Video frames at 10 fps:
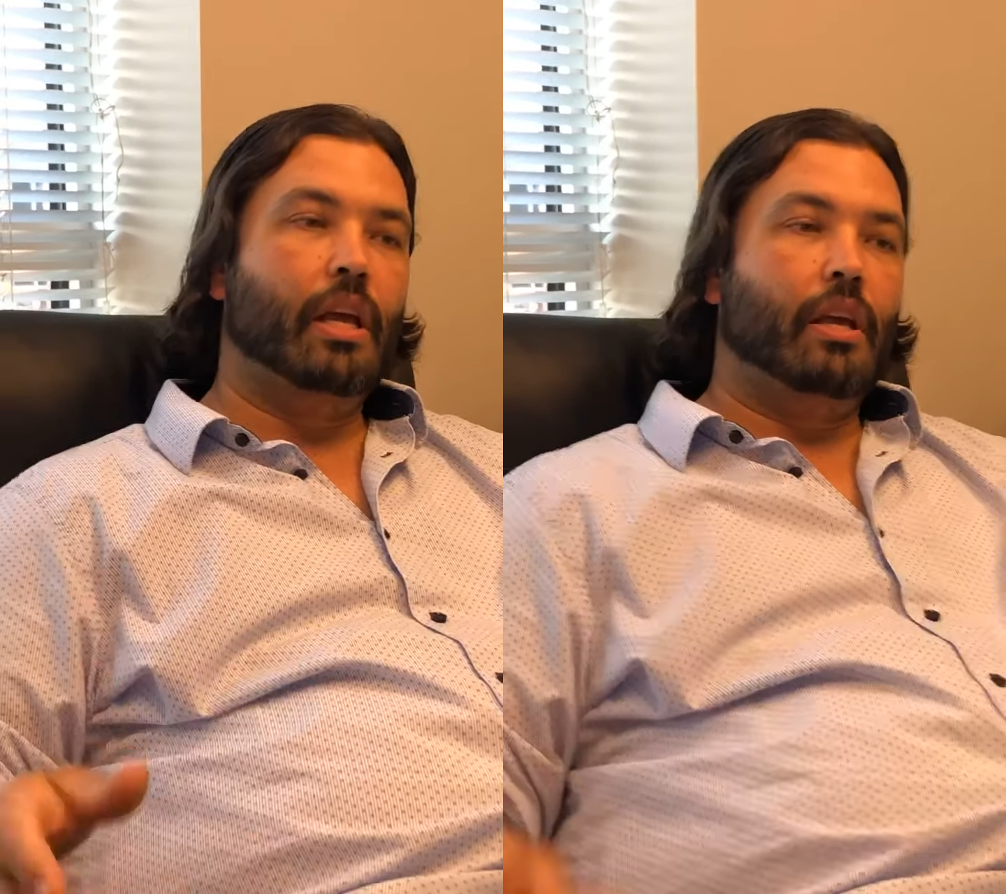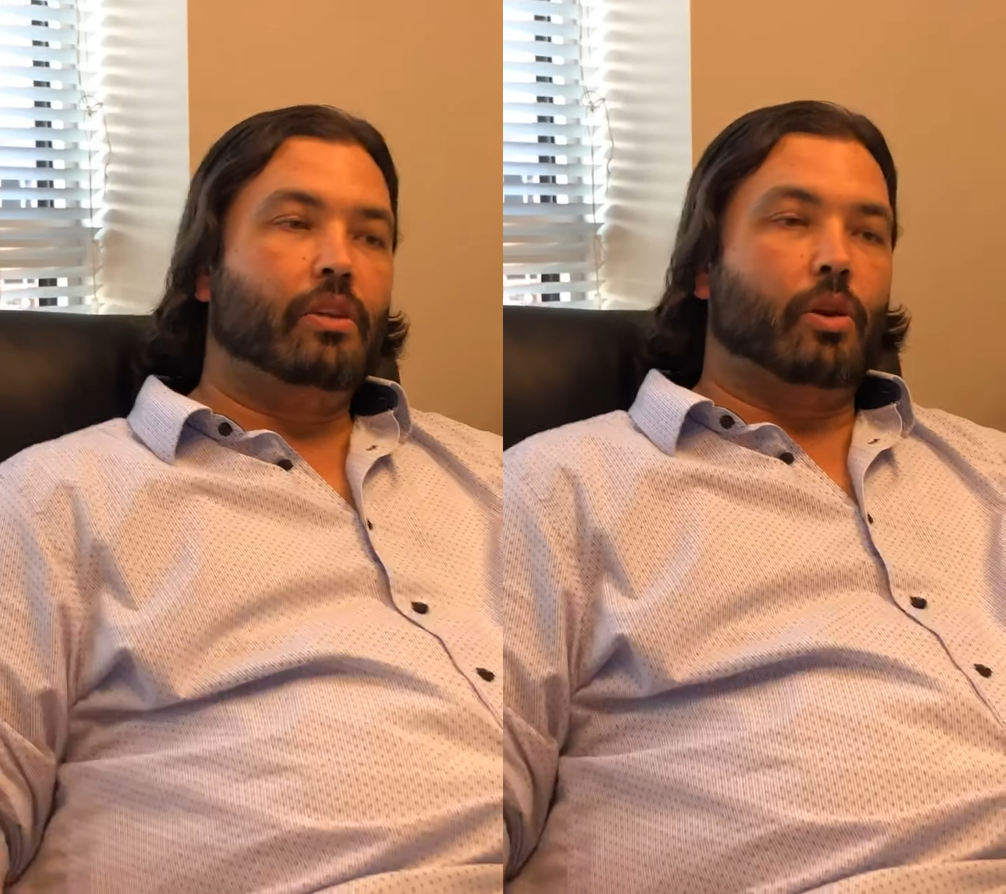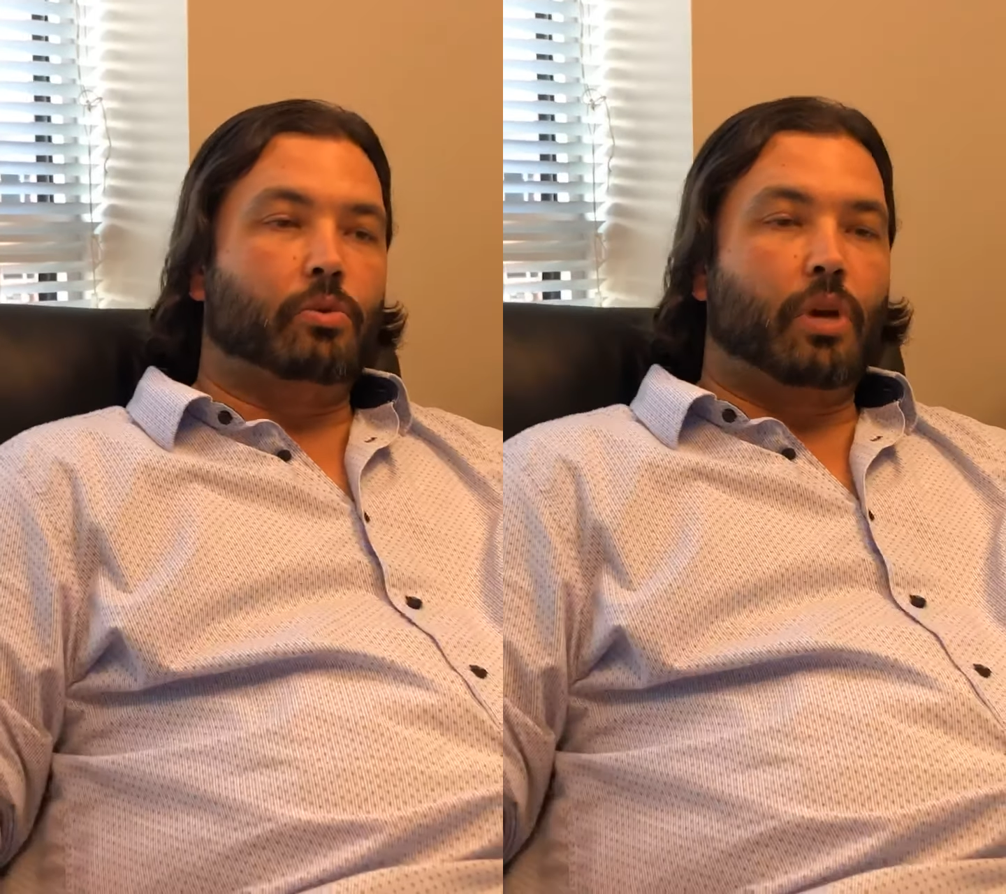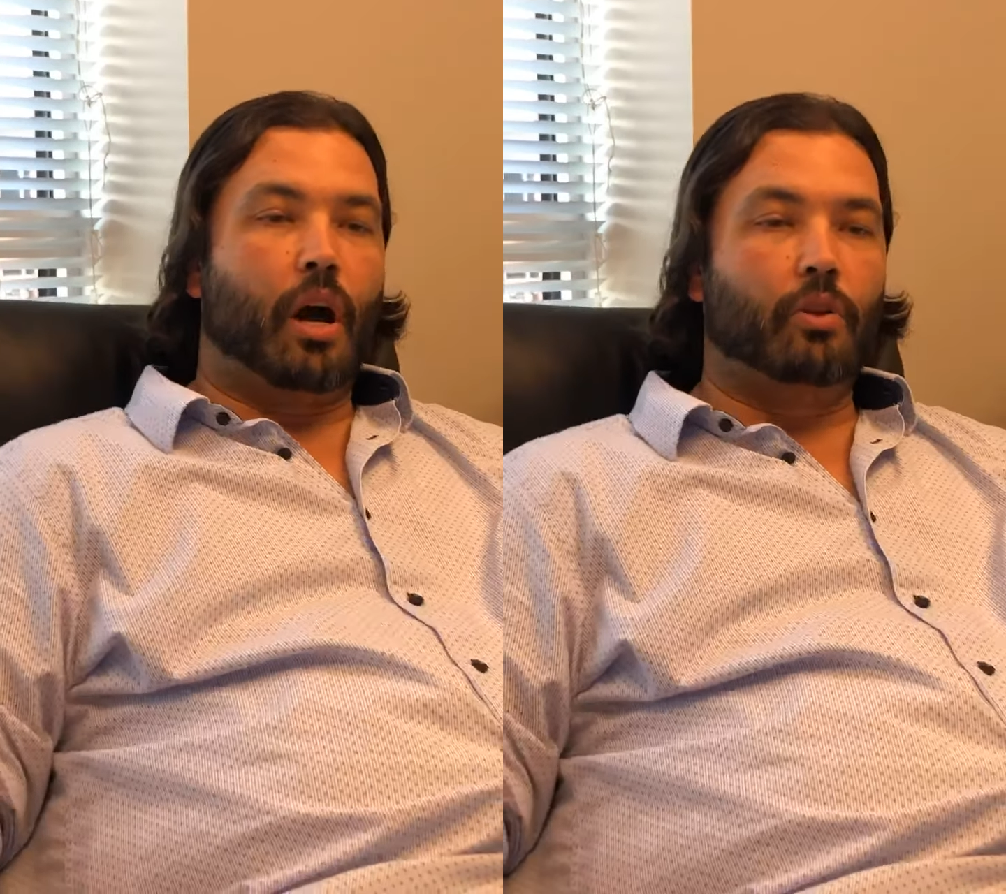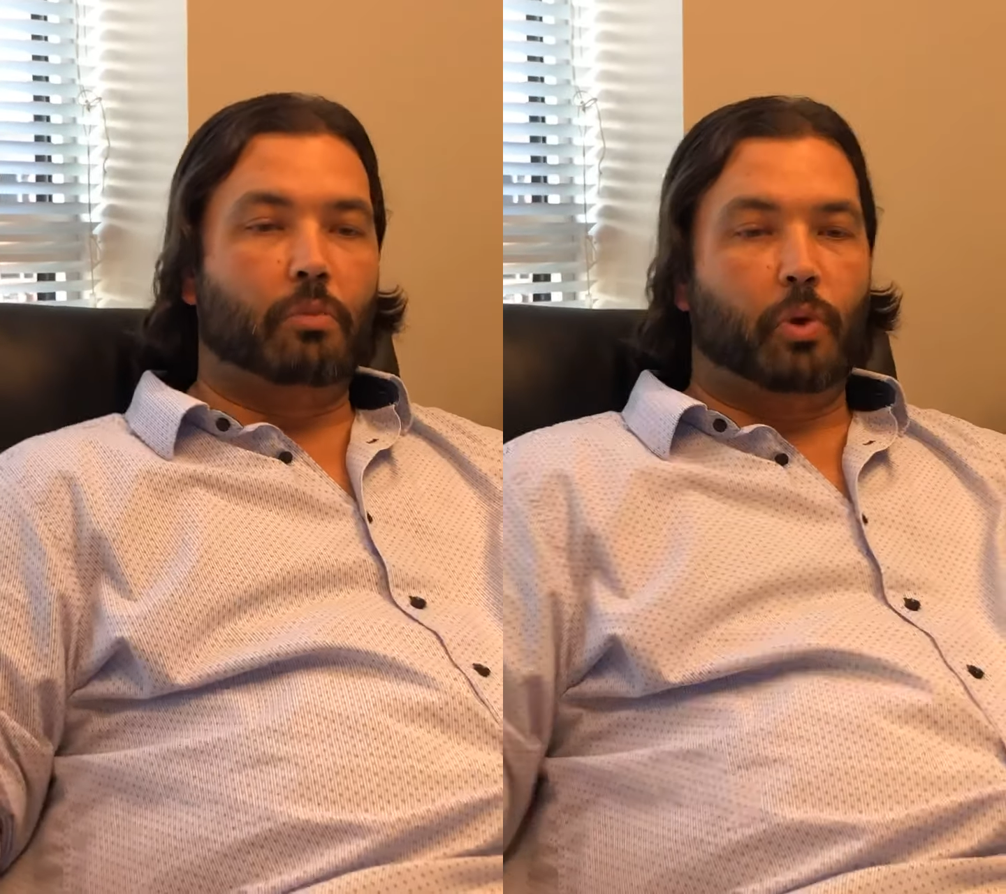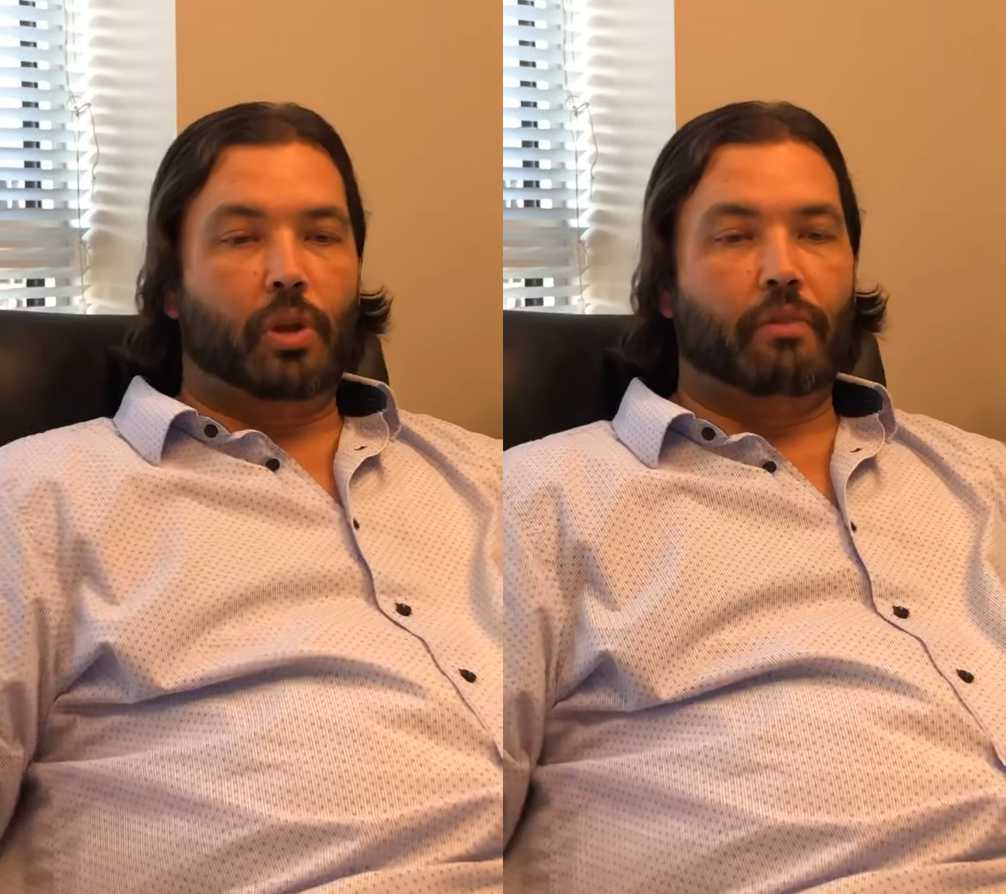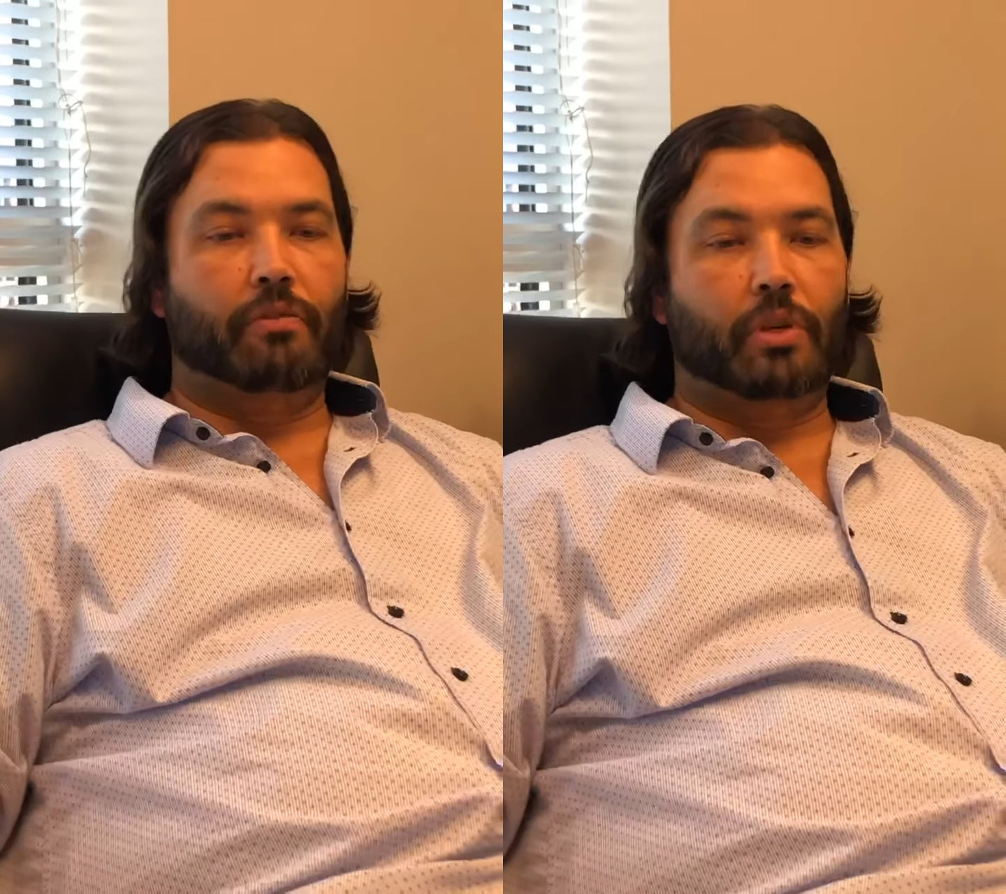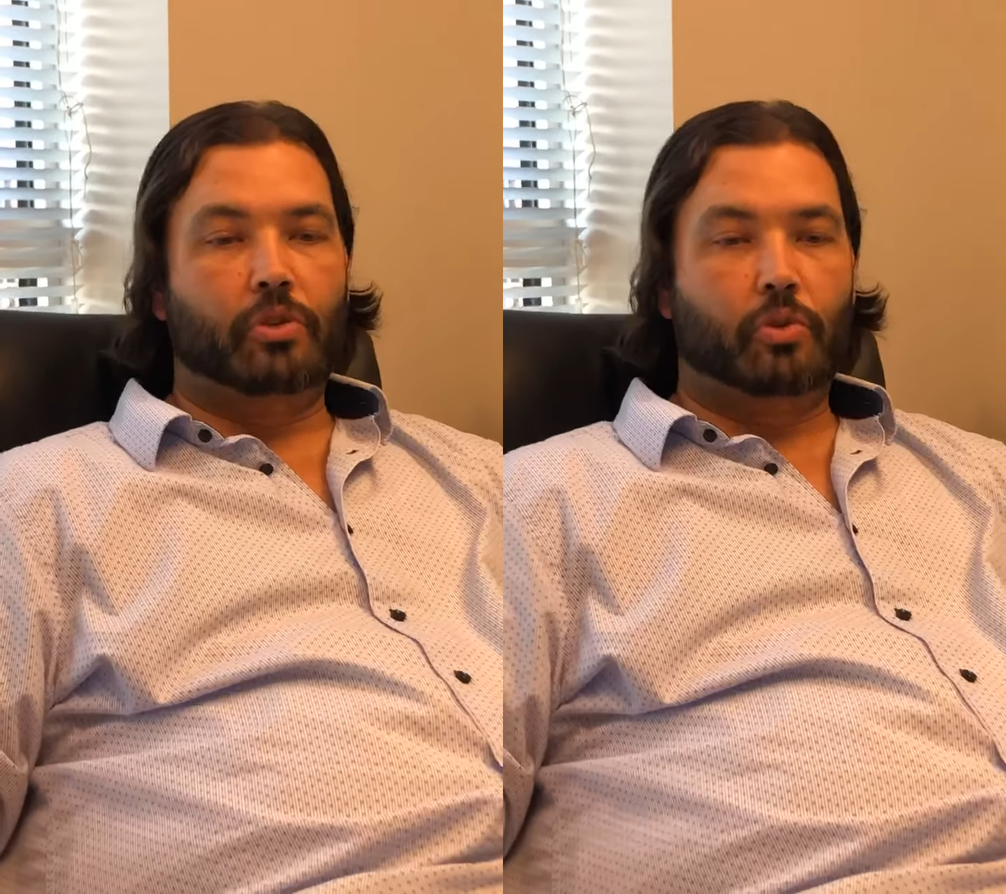you know tolerable of a
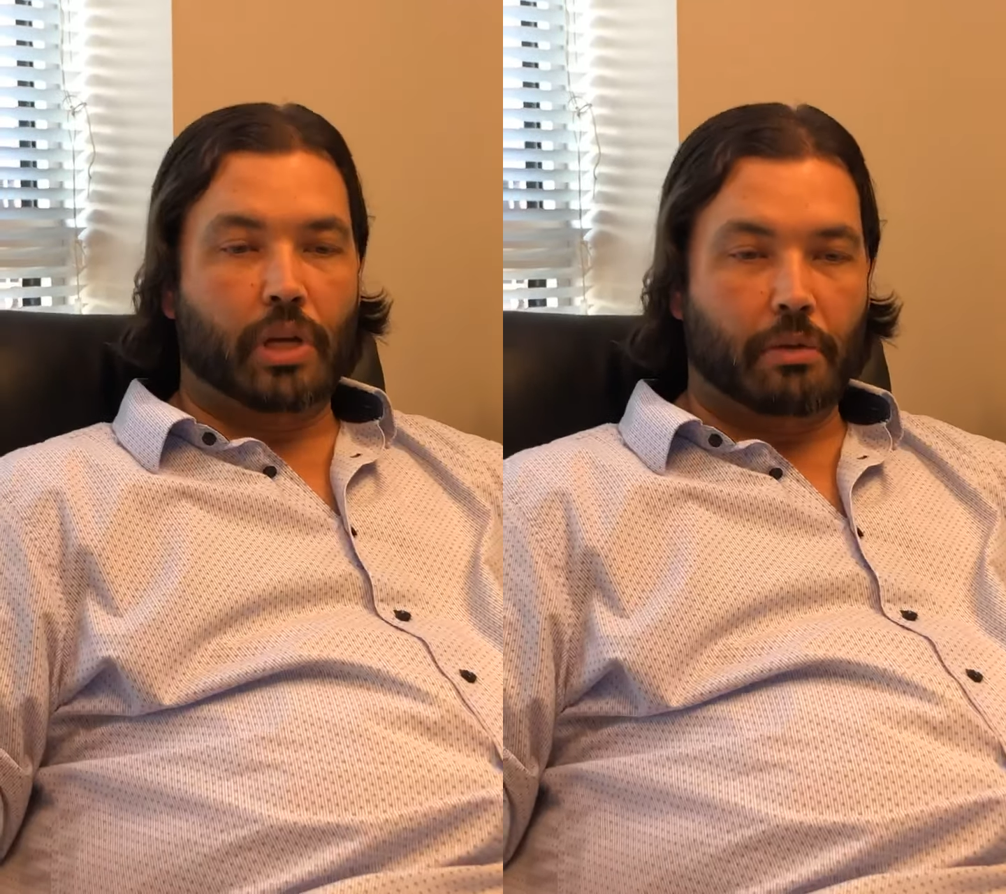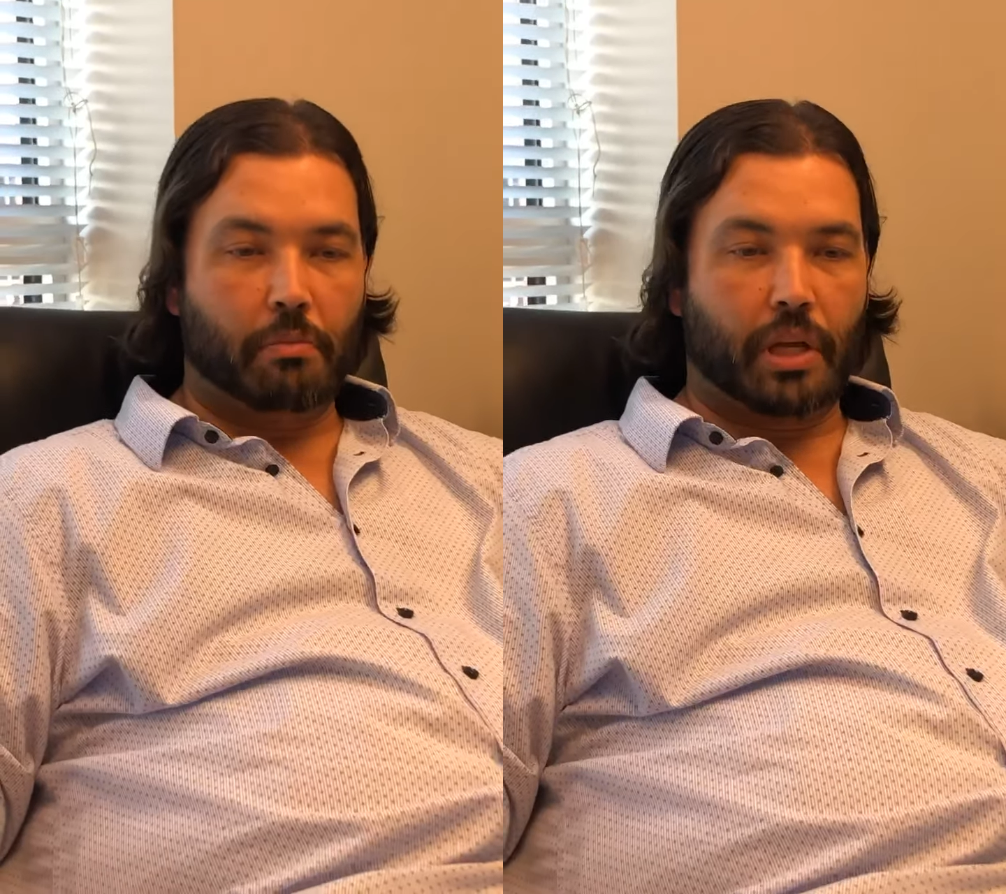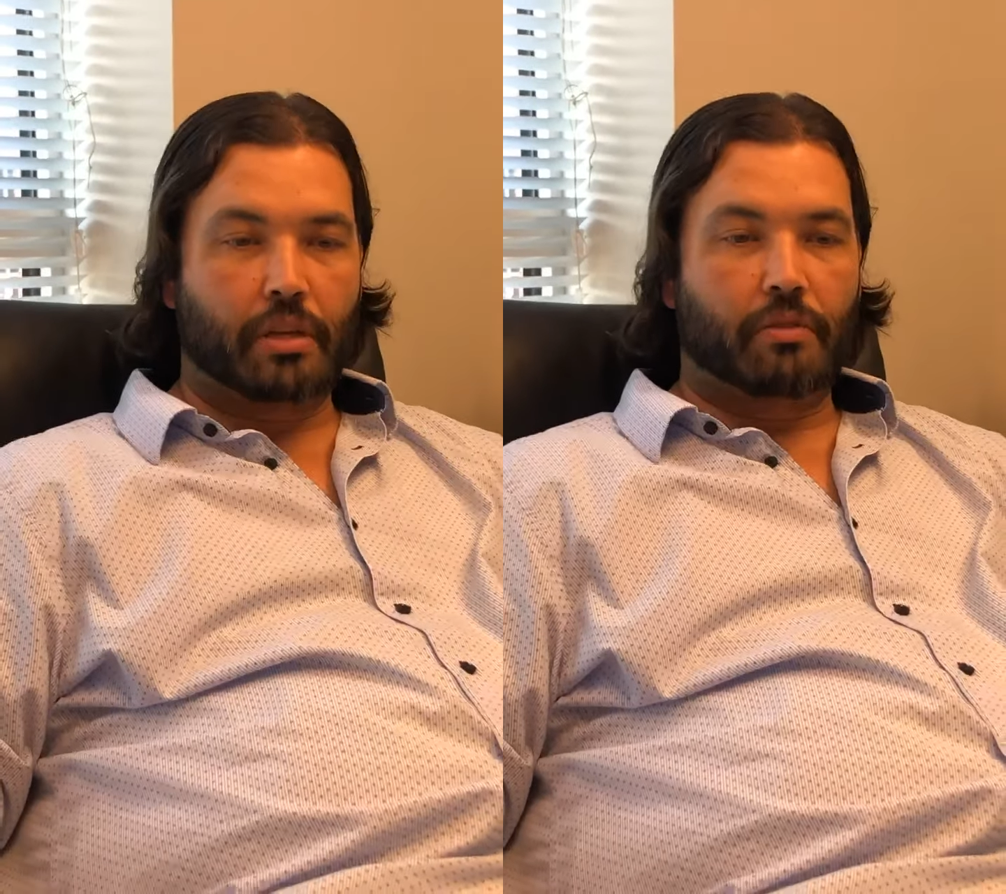treatment